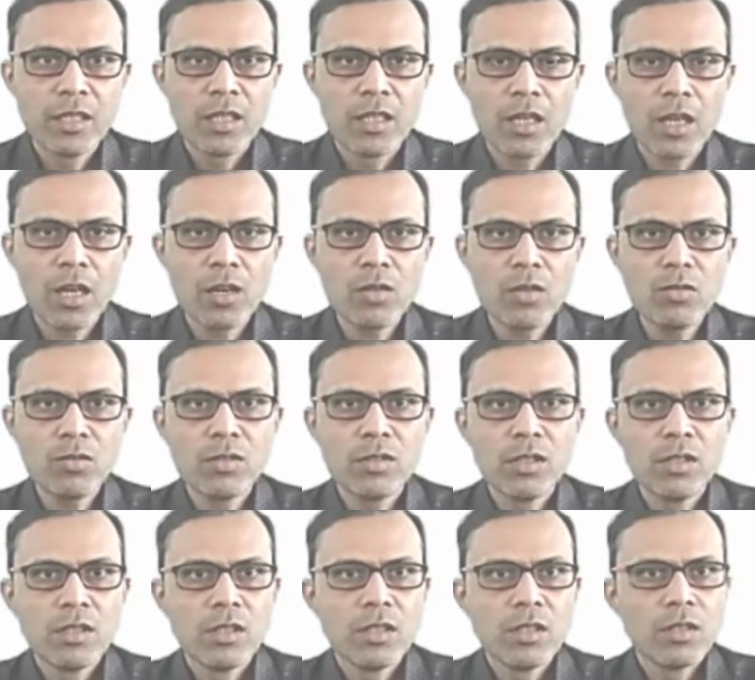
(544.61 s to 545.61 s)
Now
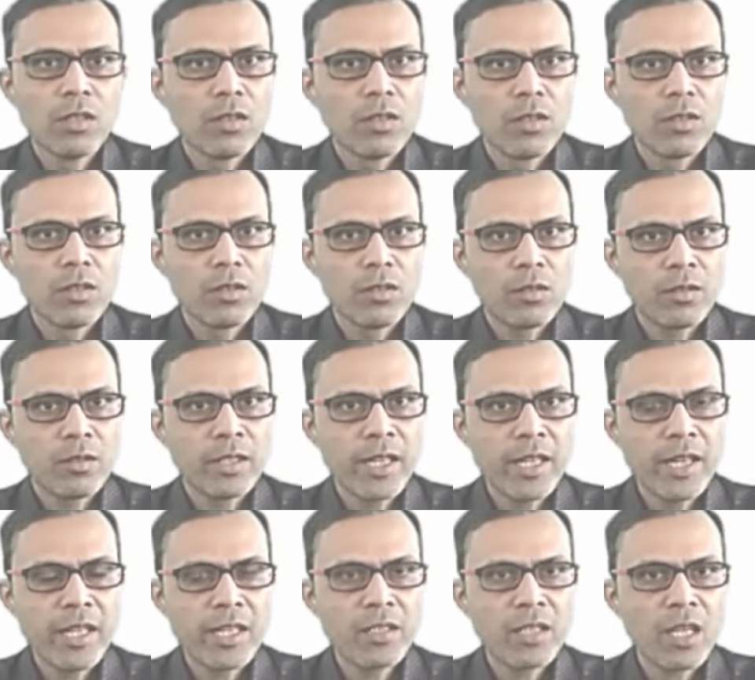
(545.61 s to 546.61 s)
there
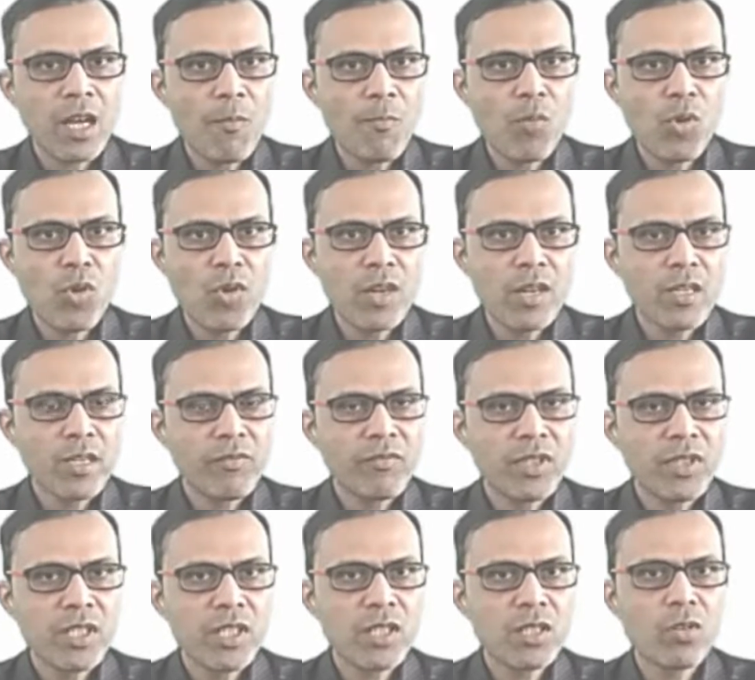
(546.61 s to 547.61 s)
is a component
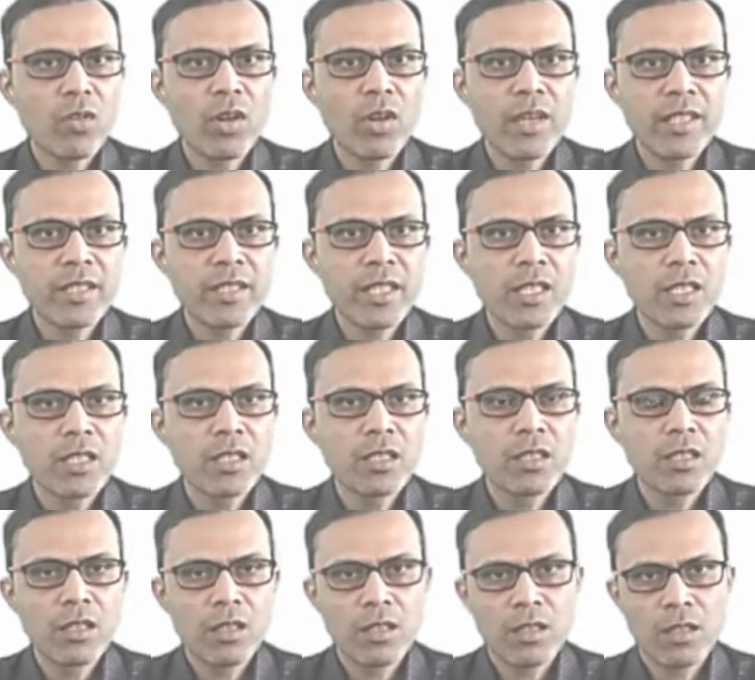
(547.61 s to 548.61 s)
which is known as the
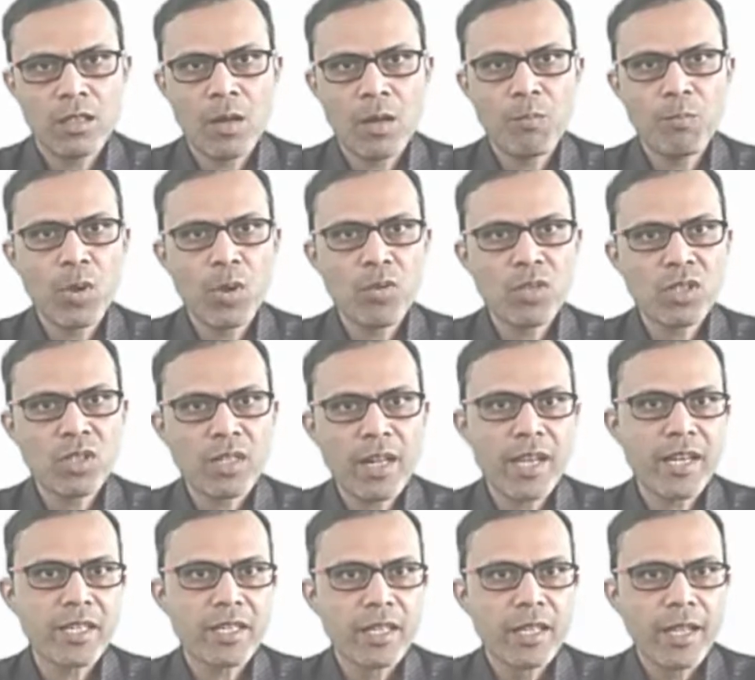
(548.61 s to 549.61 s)
compound
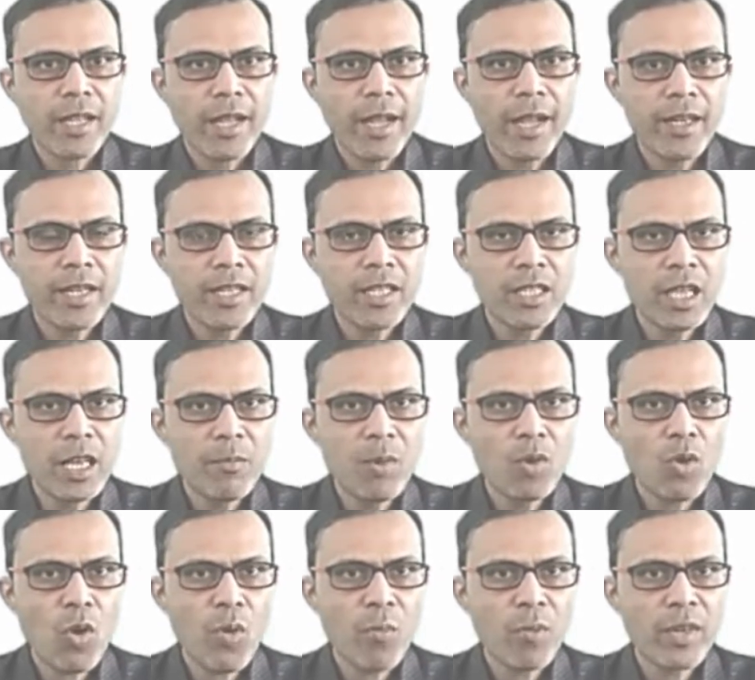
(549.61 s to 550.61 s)
slide, and it can be
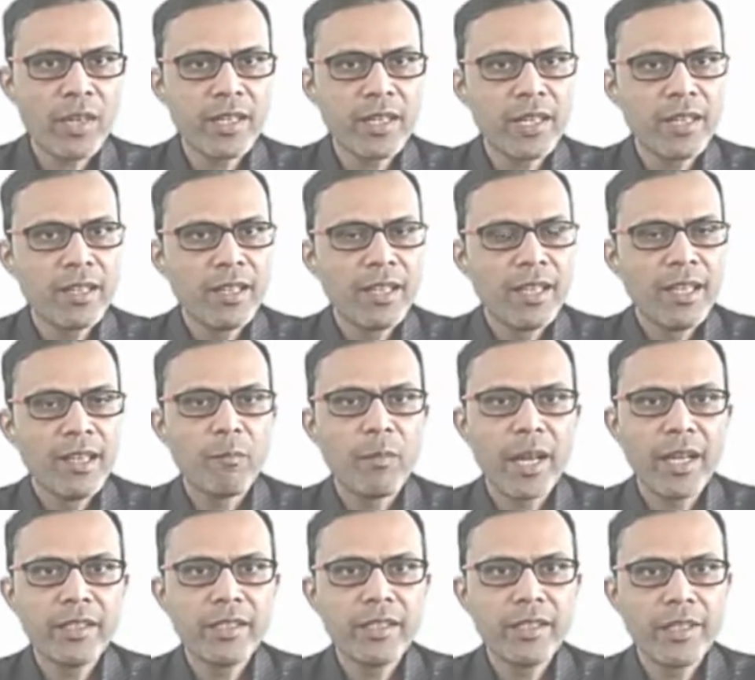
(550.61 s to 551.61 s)
operated
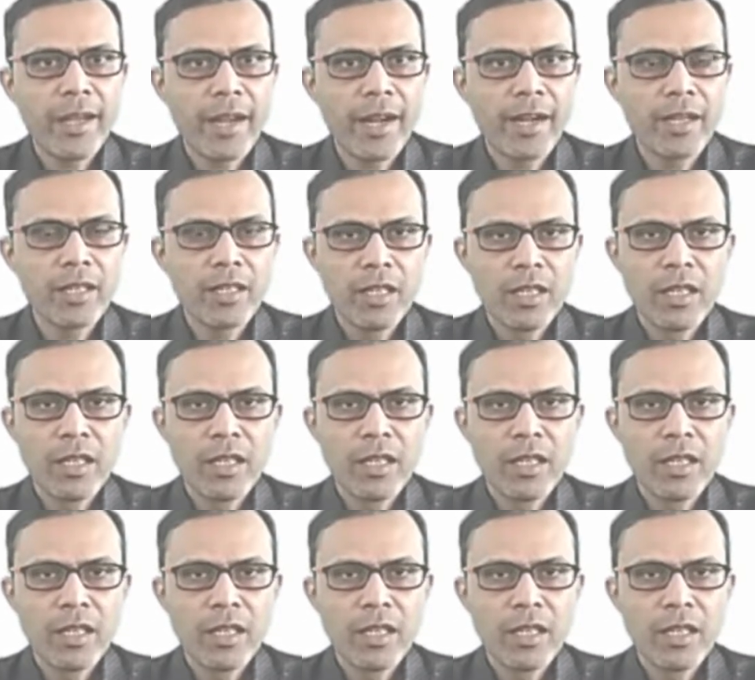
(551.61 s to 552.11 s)
by the hand.